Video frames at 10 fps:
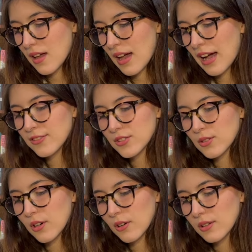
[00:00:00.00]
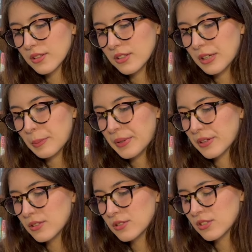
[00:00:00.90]
After all, the
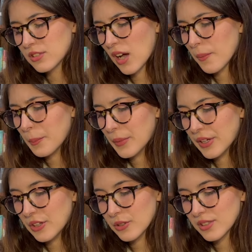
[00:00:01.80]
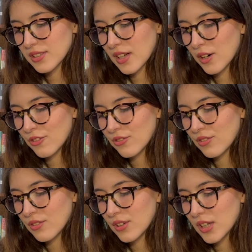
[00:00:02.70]
appeal to stop being yourself,
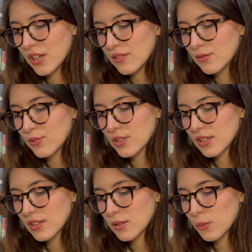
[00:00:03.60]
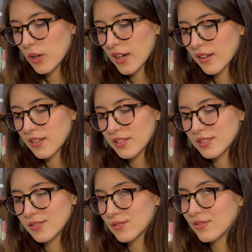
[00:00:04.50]
even for a little while,
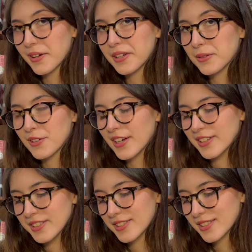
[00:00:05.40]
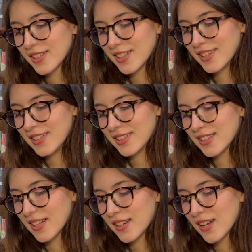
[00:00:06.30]
is very great, he
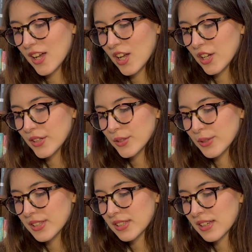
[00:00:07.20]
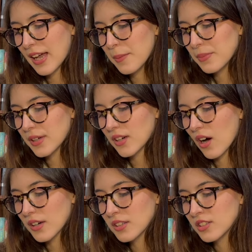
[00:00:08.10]
said, to escape the
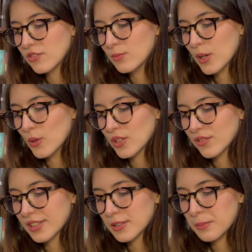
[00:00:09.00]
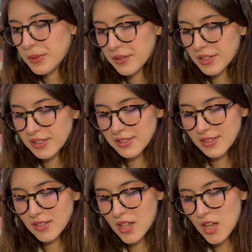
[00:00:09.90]
cognitive mode of
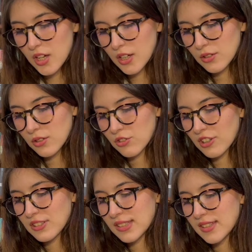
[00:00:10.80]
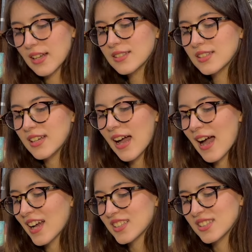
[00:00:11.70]
experience, to transcend the
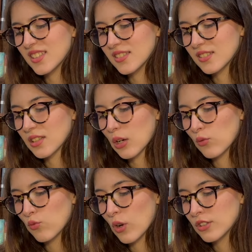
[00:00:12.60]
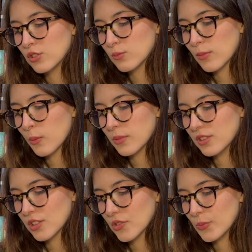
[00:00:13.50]
accident of one's moment
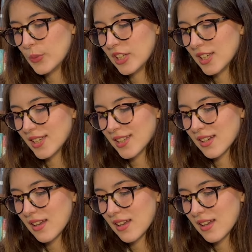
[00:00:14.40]
of being.